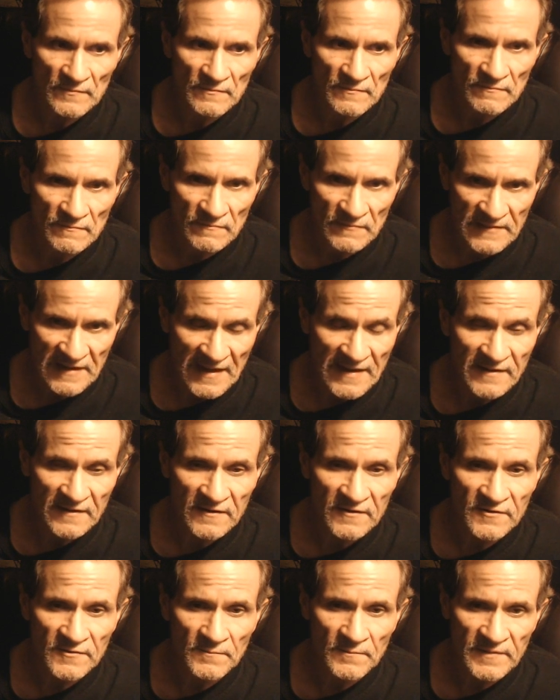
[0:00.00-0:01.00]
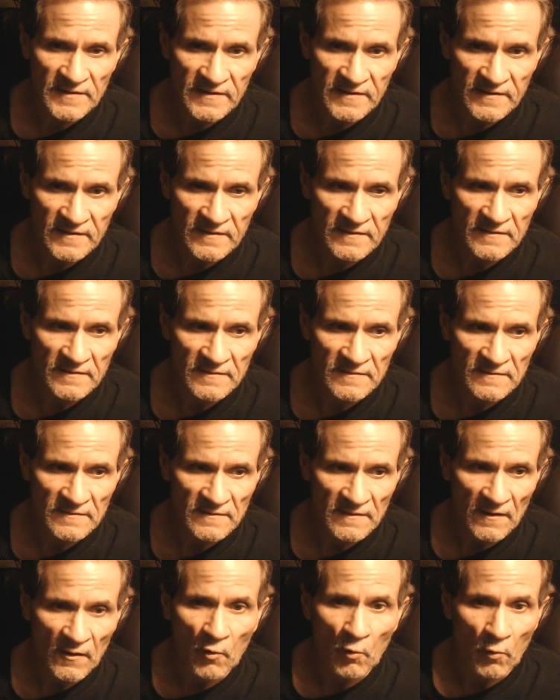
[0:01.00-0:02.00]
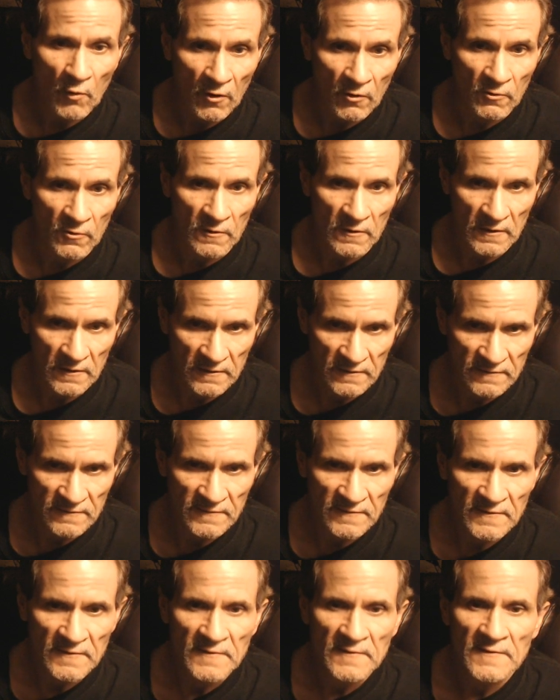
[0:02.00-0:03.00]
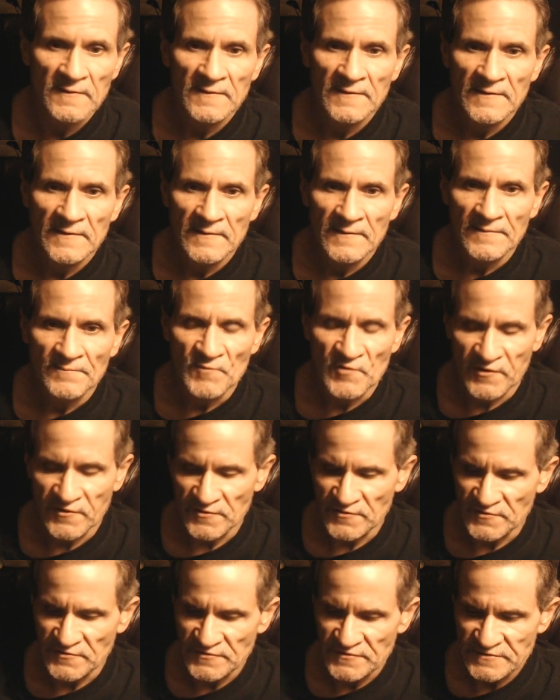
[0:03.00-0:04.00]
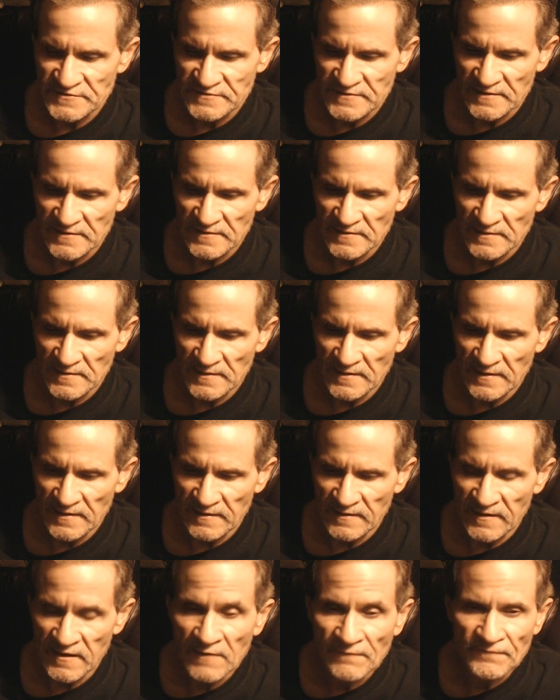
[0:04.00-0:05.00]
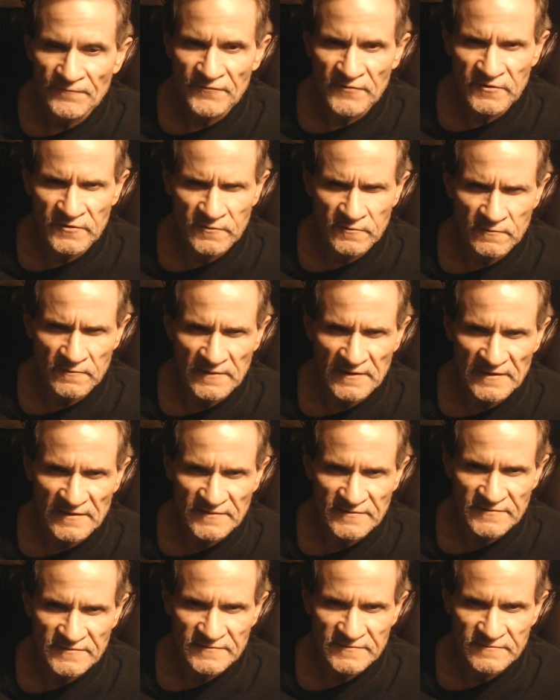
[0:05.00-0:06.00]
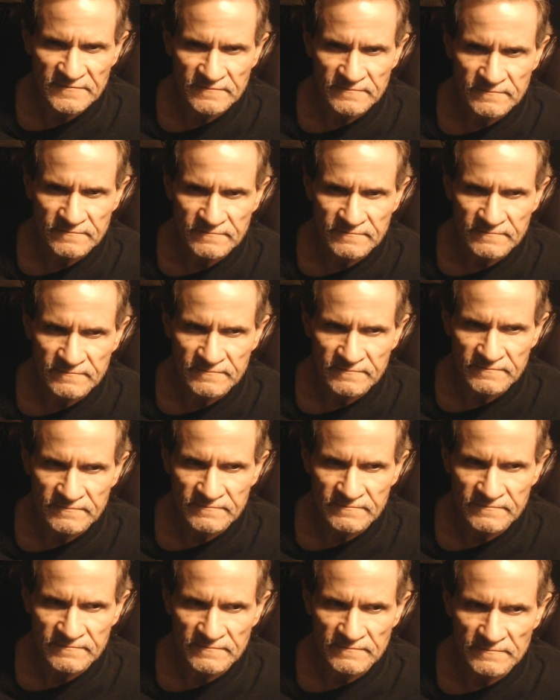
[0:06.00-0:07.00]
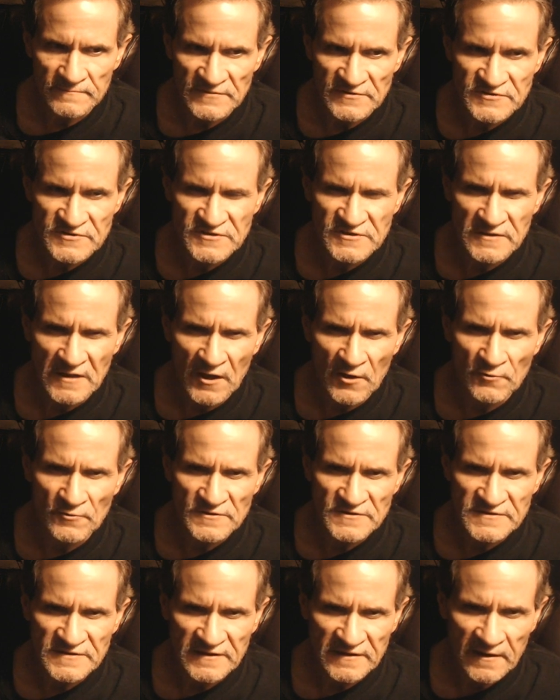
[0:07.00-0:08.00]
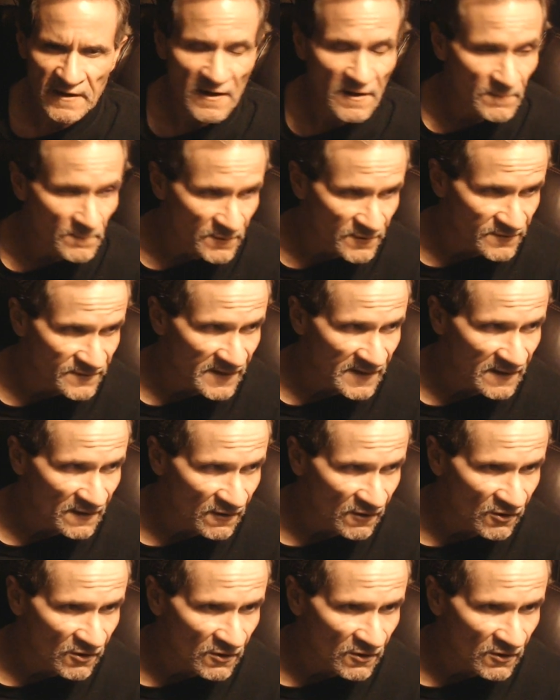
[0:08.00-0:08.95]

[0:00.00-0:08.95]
kind of going to be a war, because if the U.S., as slow as encumbered they are,